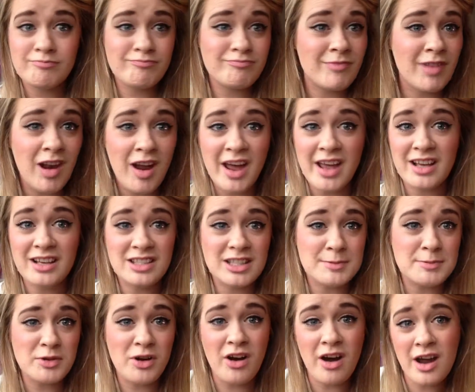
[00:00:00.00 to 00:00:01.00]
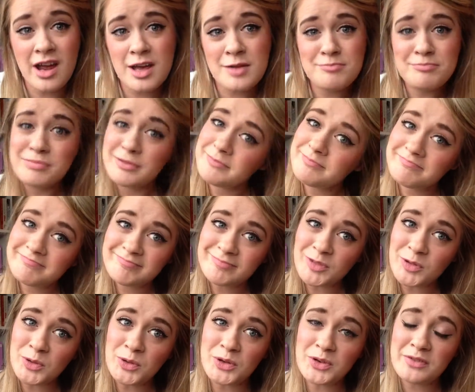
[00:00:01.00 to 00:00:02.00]
like, subscribe,
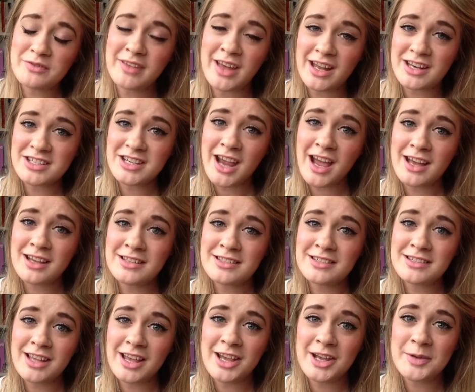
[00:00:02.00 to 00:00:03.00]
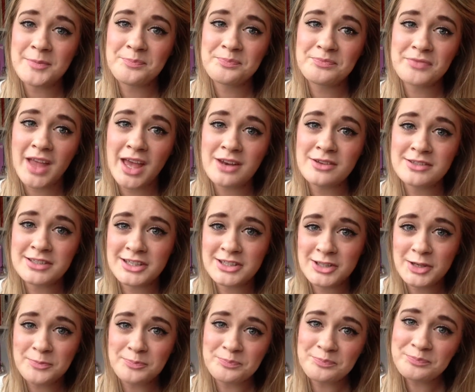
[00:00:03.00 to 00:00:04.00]
all of that jazz, and I'll see you
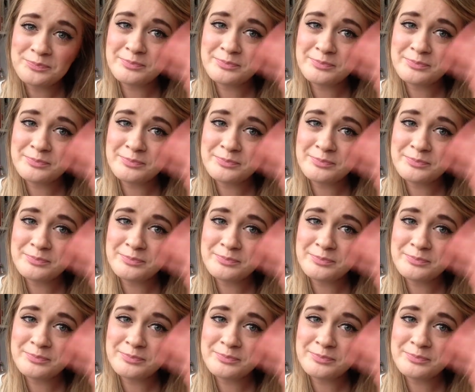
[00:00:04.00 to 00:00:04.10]
soon.